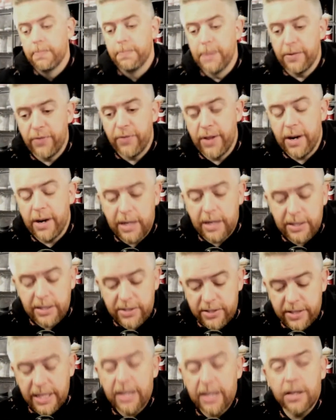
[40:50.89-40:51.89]
But there
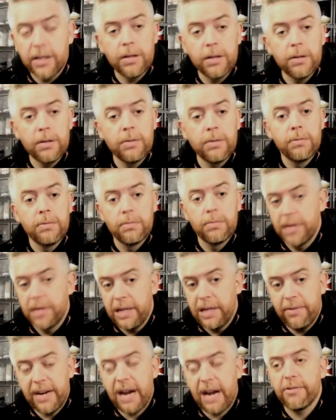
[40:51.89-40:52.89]
is still,
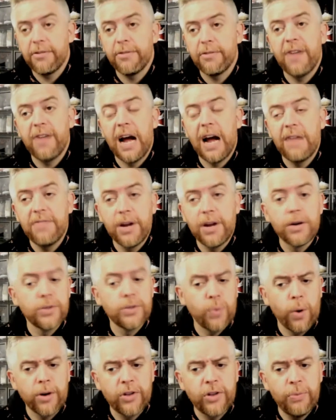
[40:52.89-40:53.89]
even after 5
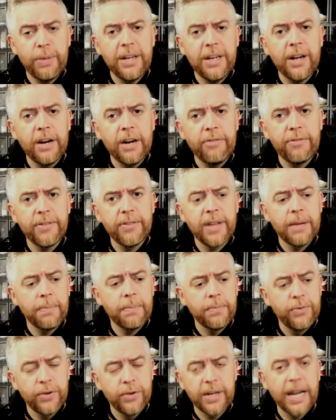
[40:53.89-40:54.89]
years, work to be done for
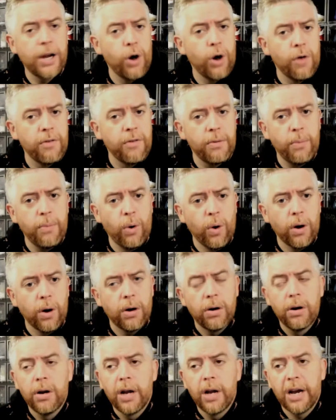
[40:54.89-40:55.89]
them to get over
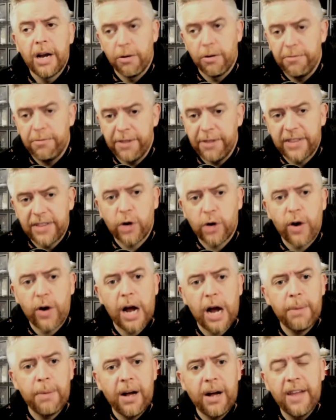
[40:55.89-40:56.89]
more and hopefully get the
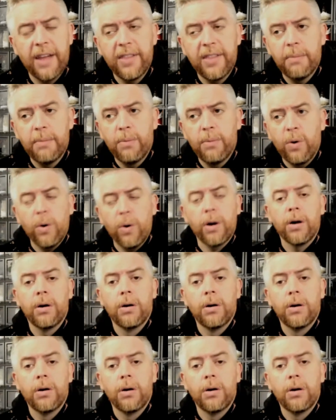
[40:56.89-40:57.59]
crowd behind them more.